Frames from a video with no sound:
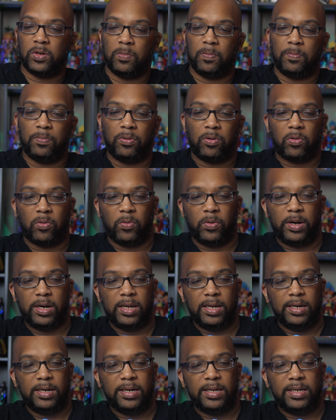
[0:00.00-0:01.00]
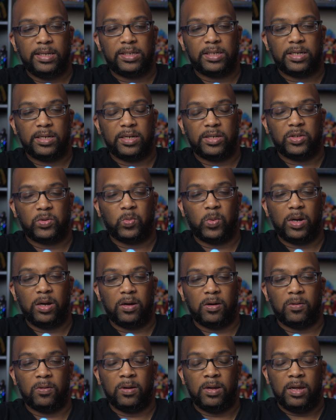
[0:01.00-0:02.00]
are pretty decent as
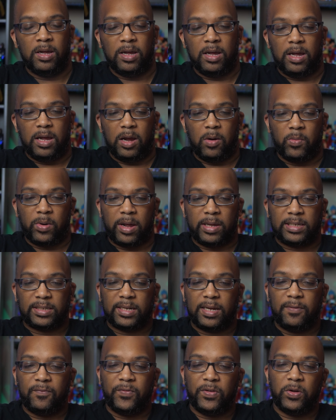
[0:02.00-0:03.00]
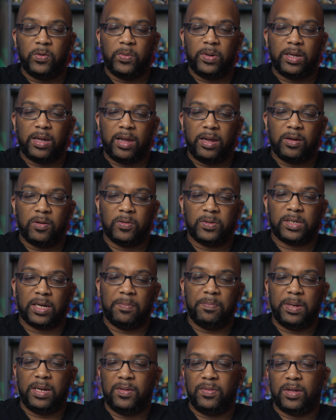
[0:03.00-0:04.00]
well. And when I say viewing angles,
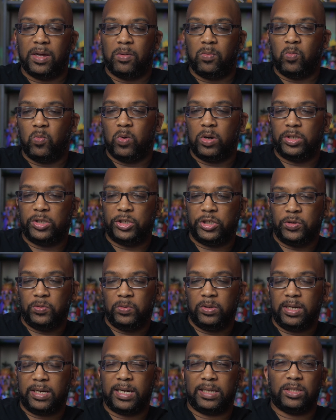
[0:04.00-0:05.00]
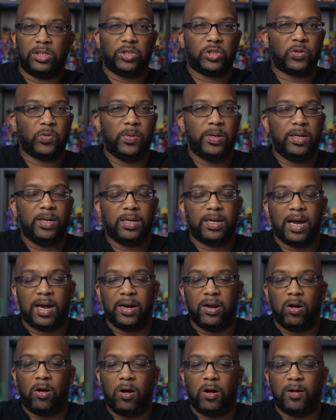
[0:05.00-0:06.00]
I mean that once you look at the screen
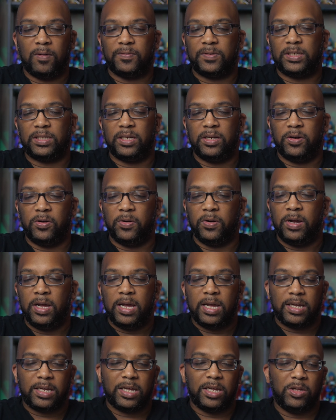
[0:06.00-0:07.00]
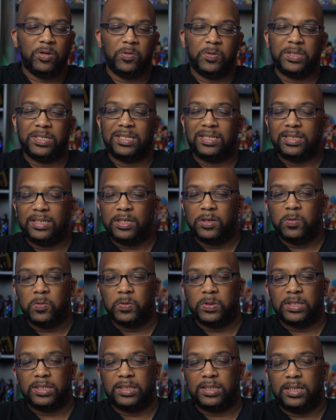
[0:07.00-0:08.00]
kind of off center, can you
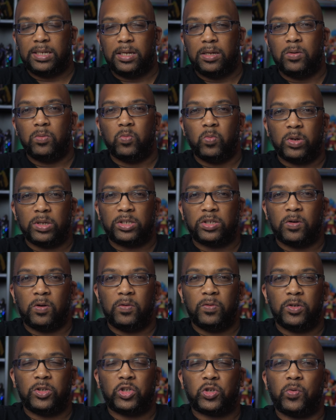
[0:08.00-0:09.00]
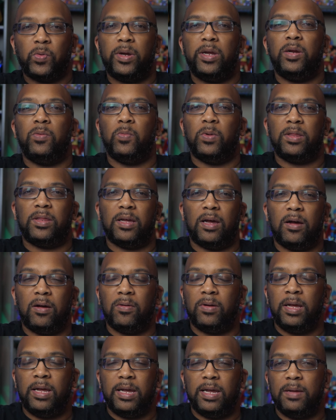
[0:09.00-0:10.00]
still see what's on the screen
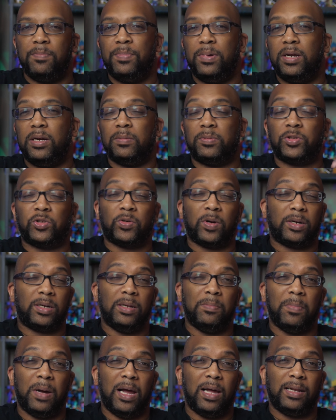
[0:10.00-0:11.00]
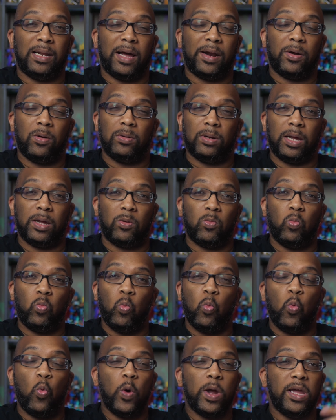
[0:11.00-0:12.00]
without it being obstructed by a lot of like
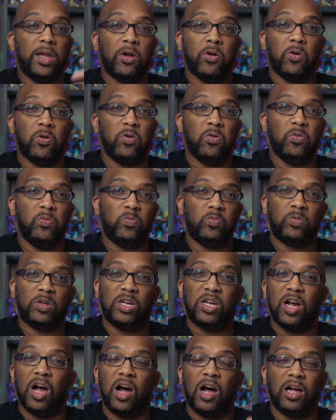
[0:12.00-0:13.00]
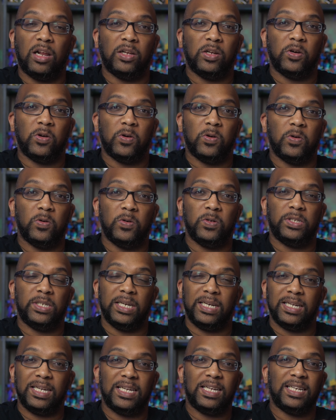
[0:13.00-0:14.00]
weird
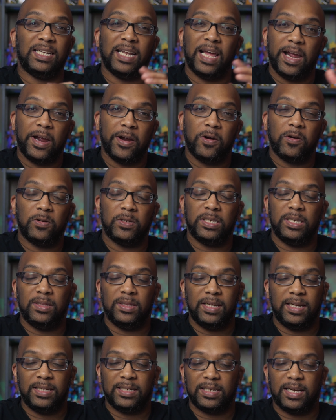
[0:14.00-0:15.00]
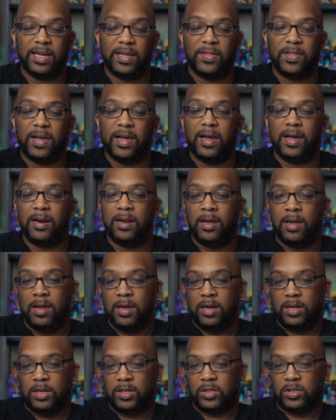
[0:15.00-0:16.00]
colors and glares and things like that.
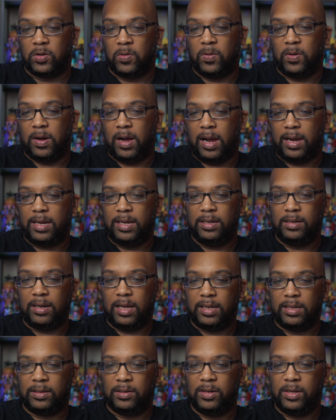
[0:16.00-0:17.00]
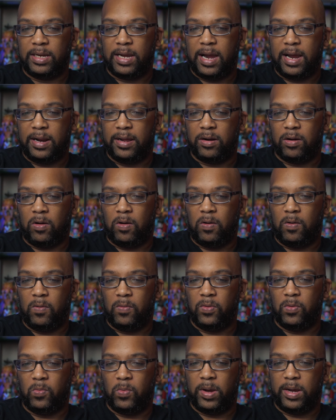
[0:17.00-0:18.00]
So I can like look at it
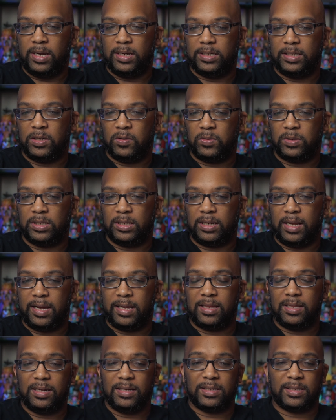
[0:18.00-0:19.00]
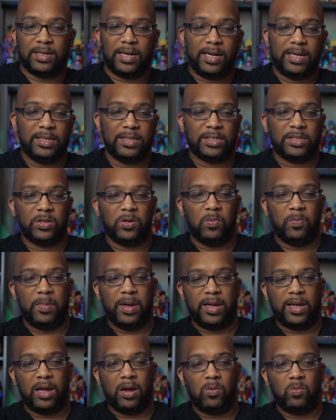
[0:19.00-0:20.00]
all the way tilted like this and I can still
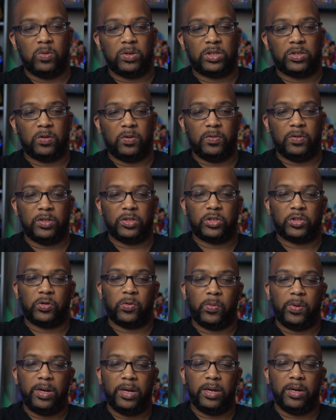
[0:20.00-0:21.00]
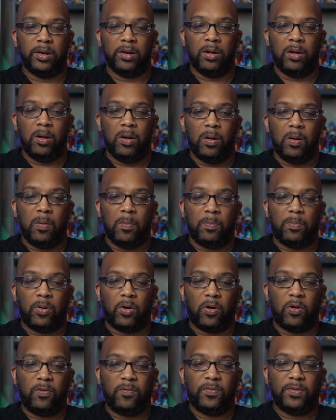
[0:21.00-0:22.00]
make out what's on the screen
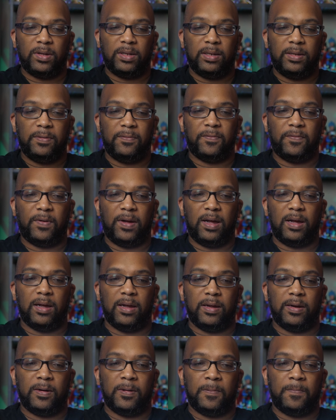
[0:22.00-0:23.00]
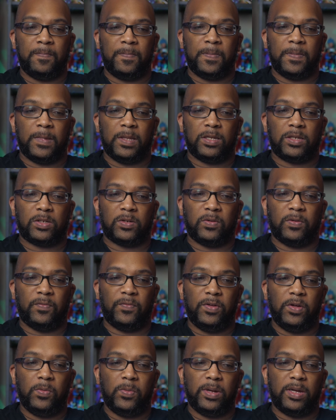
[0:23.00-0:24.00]
perfectly fine. So
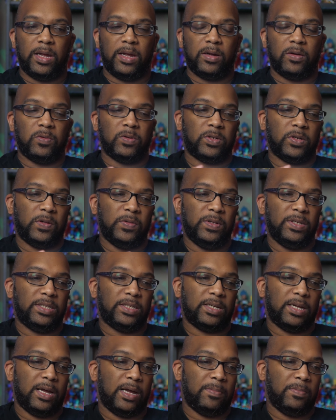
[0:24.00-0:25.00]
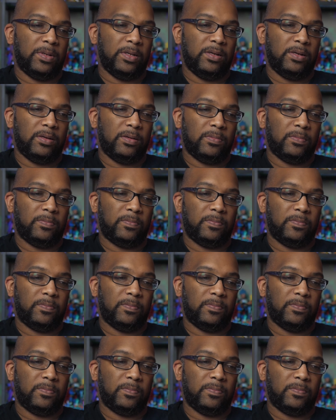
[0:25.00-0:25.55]
the viewing angles on this tablet,